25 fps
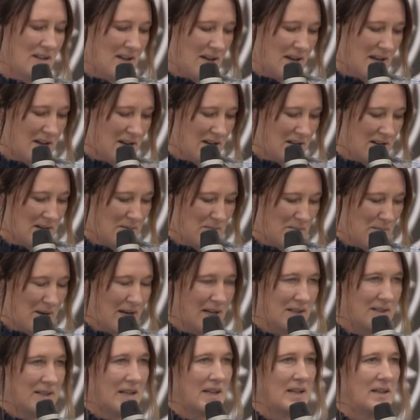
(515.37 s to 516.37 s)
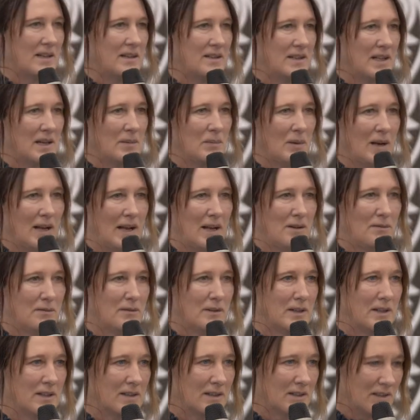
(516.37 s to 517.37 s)
and they plan
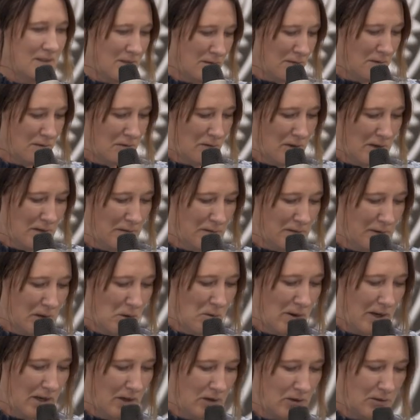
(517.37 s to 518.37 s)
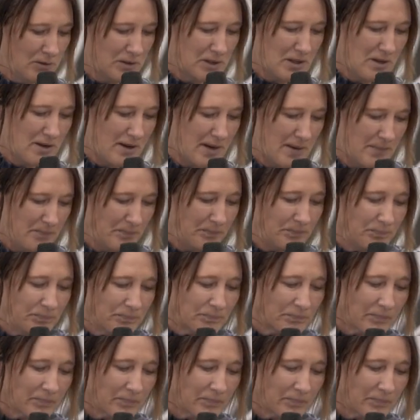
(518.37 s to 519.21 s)
for it for quite a long time.